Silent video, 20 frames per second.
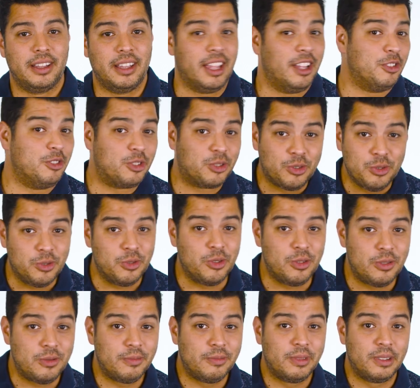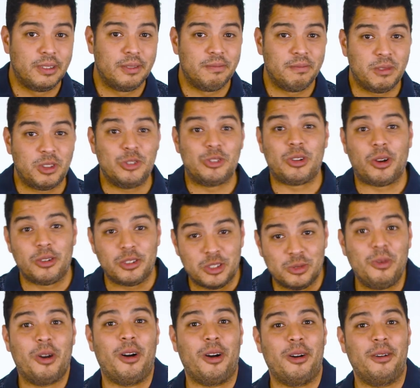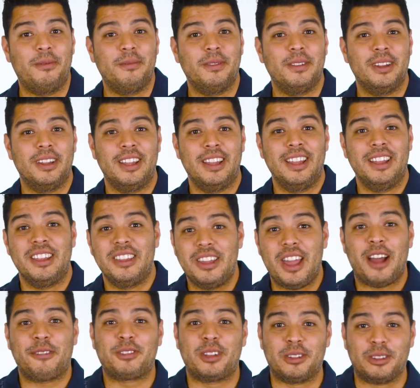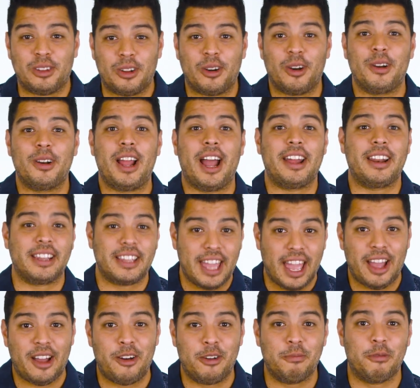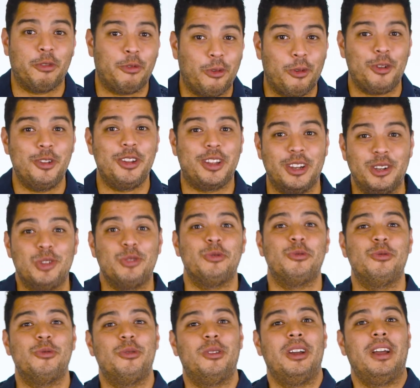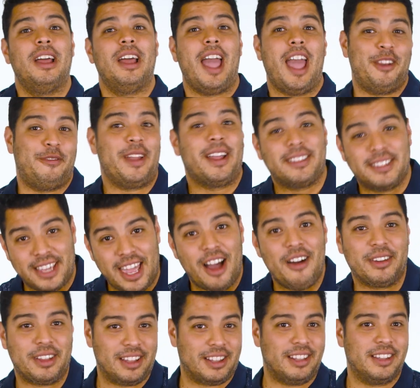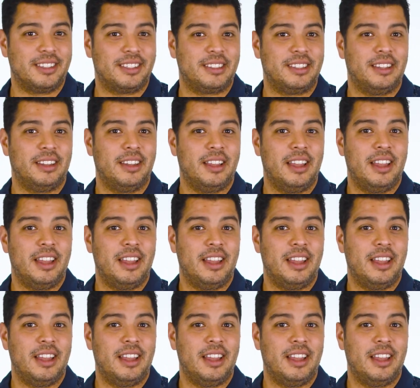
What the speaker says: In school, you start small. you have to learn how to count before you can do advanced calculus.